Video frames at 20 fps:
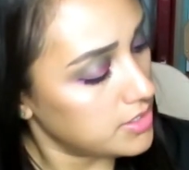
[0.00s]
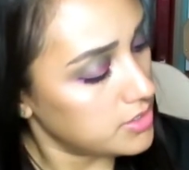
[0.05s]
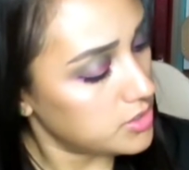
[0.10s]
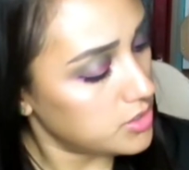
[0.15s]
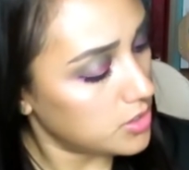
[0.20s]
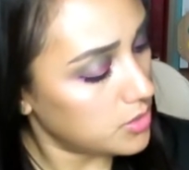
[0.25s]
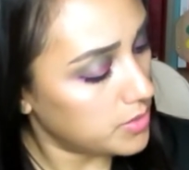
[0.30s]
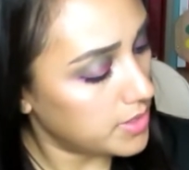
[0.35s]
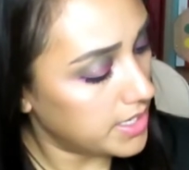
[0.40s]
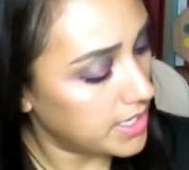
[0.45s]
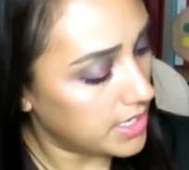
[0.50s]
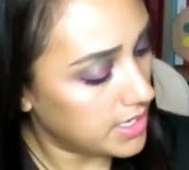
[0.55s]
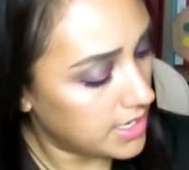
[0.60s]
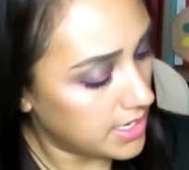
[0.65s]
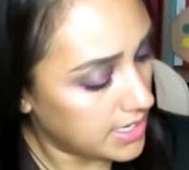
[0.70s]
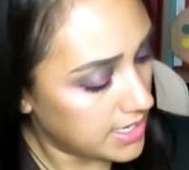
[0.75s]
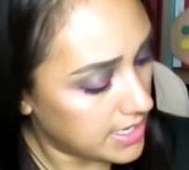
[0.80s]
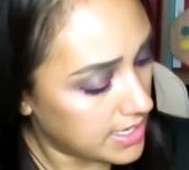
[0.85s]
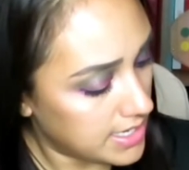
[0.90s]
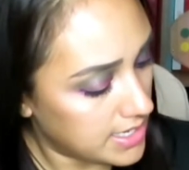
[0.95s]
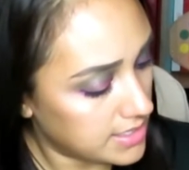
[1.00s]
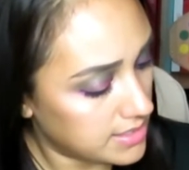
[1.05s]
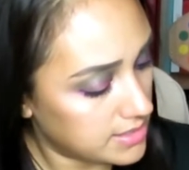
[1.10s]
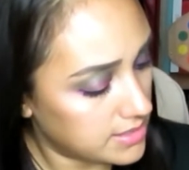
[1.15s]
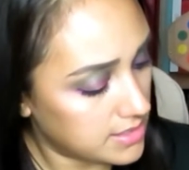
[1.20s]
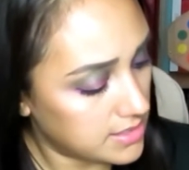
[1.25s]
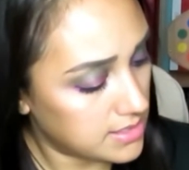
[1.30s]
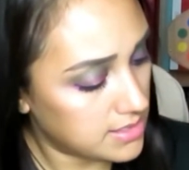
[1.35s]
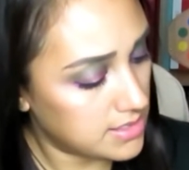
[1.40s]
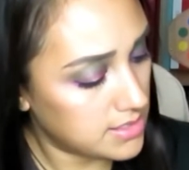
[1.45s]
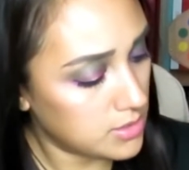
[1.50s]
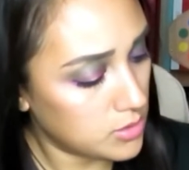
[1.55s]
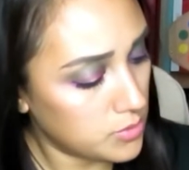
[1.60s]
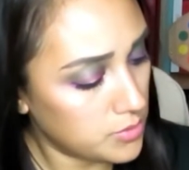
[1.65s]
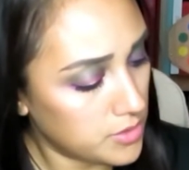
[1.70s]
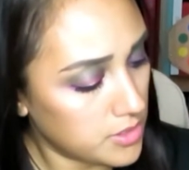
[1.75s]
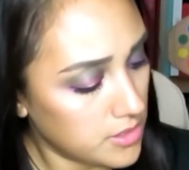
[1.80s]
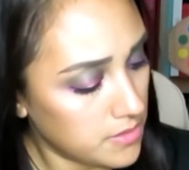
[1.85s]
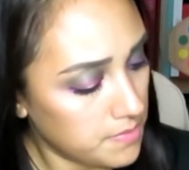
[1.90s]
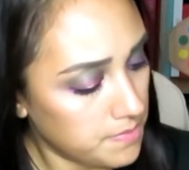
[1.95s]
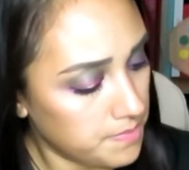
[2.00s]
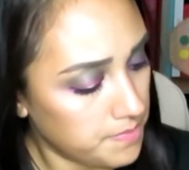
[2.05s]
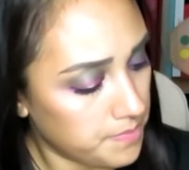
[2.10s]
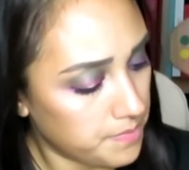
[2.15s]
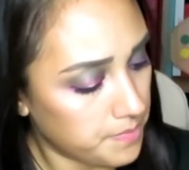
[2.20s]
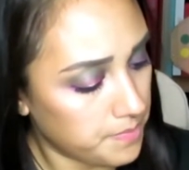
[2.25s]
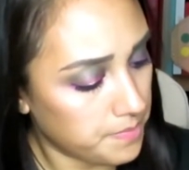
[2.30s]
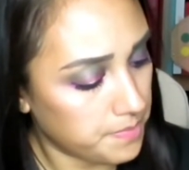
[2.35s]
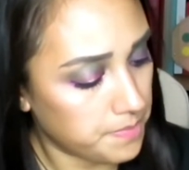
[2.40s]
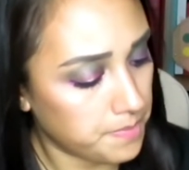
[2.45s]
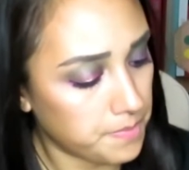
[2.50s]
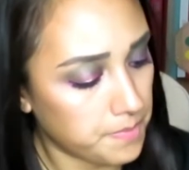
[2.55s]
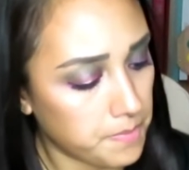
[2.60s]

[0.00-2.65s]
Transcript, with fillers: So it has the silver, it